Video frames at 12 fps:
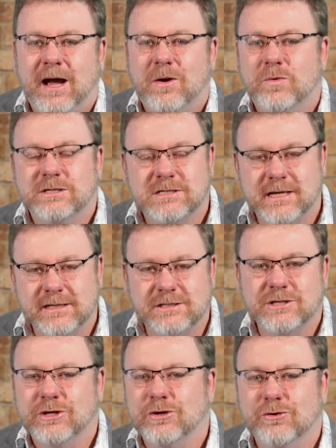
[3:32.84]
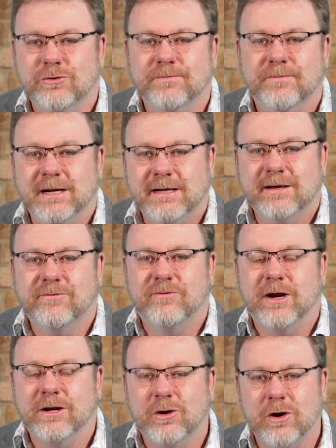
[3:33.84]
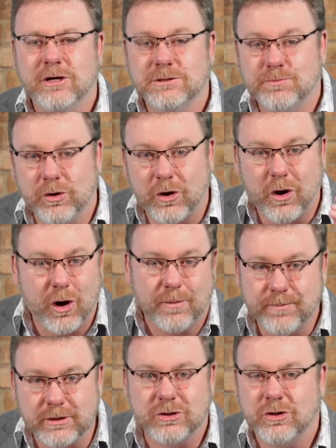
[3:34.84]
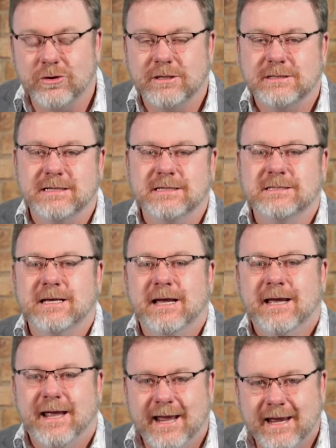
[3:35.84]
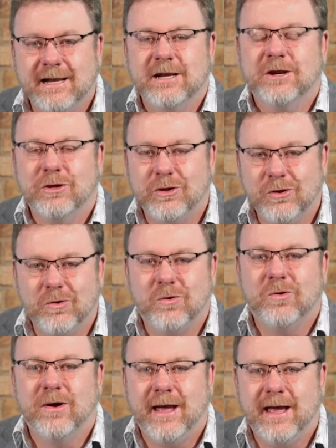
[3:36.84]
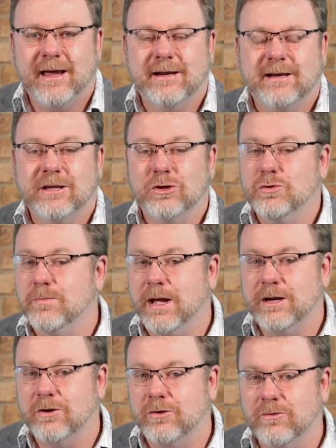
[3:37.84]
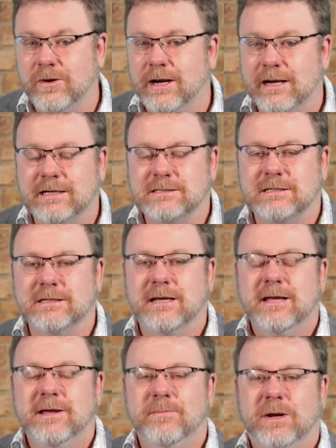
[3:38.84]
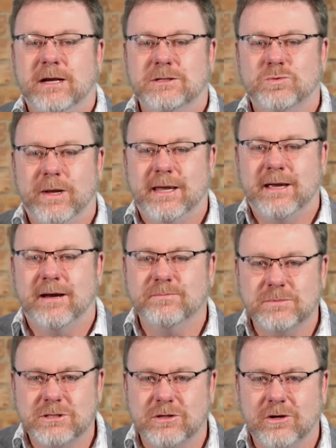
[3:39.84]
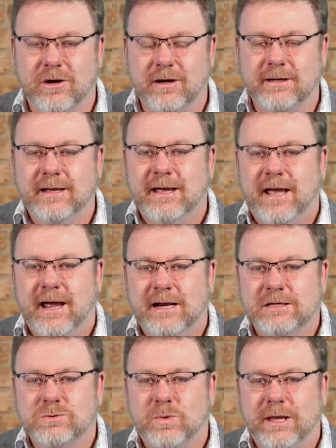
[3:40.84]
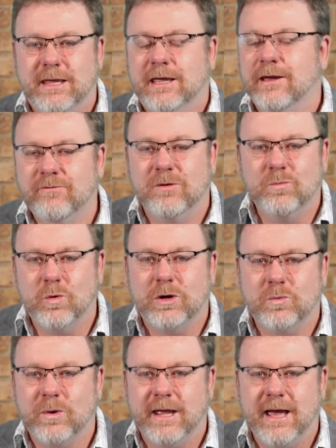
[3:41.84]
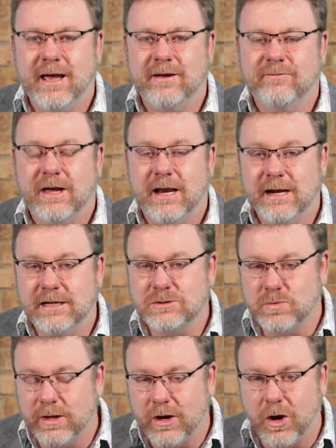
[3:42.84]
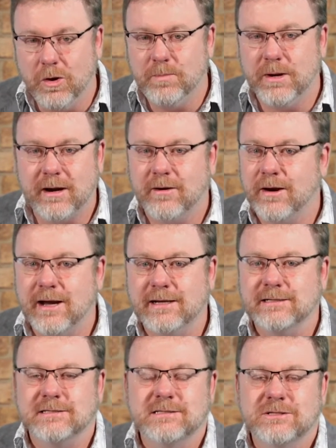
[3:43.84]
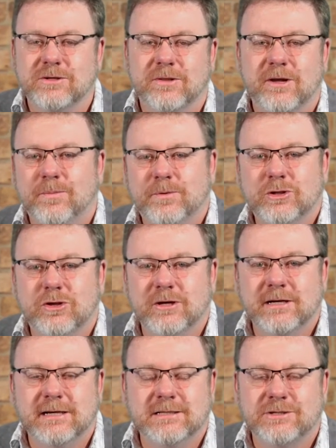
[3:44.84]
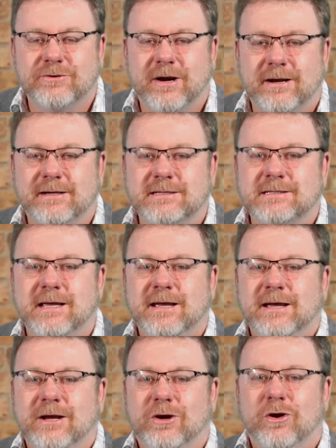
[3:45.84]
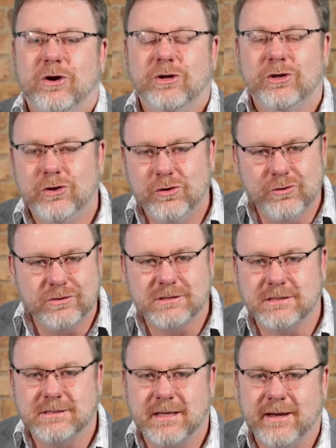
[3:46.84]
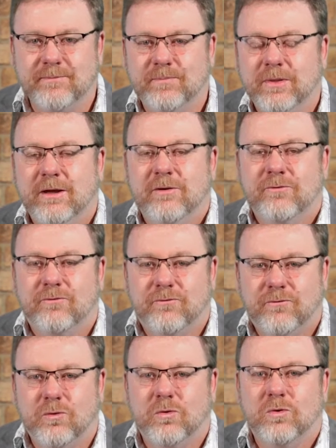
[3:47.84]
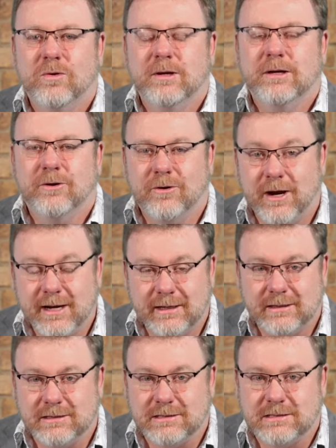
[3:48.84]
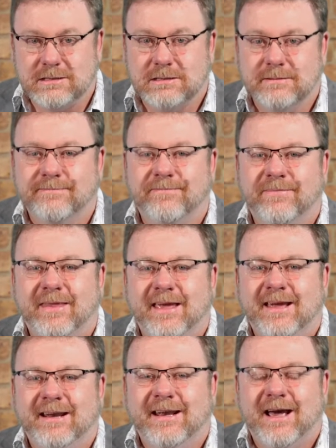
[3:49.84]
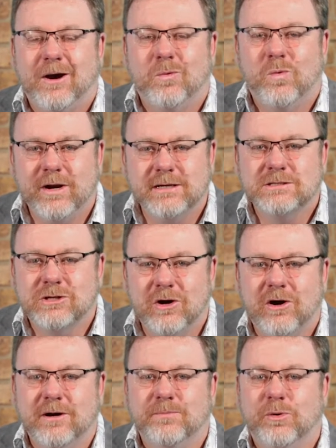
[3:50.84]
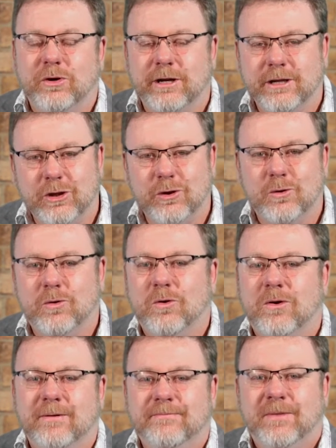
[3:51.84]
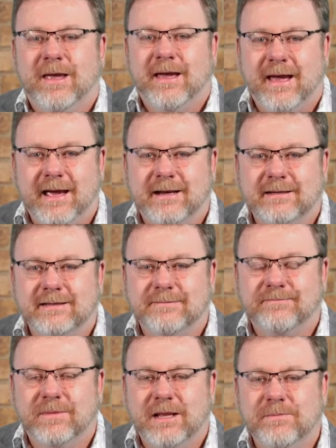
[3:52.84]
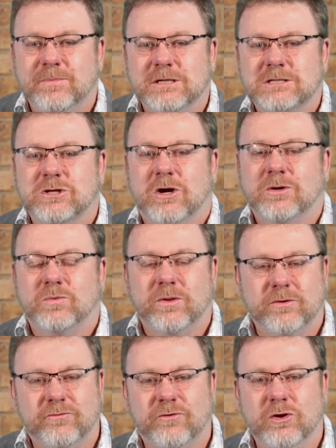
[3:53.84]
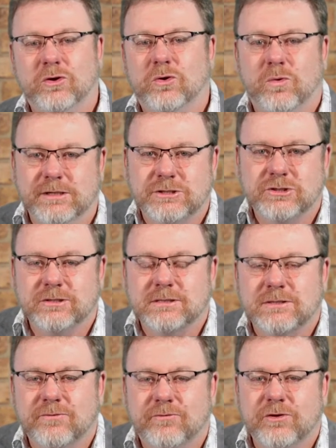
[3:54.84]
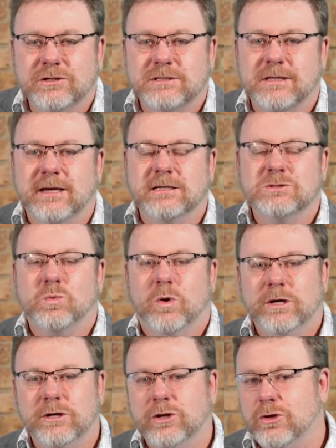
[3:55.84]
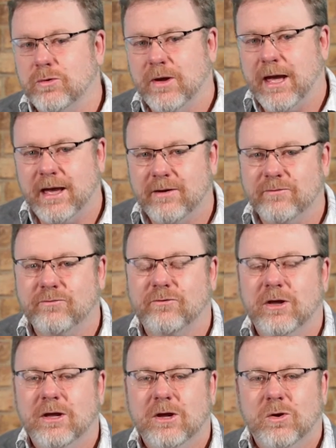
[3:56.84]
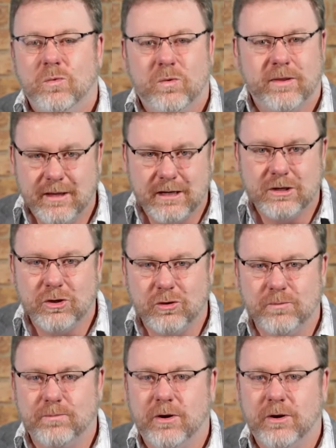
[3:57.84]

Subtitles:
I want to say to you, my dear friend, God has put opportunities in your hand. And you may not realize it, but as we come to God and as we give Him what we have and as we open our eyes to the opportunities around us, God uses them for greatness. Now, what has God put in your hand? Let me start with a few questions. The first thing is, what do you have within you?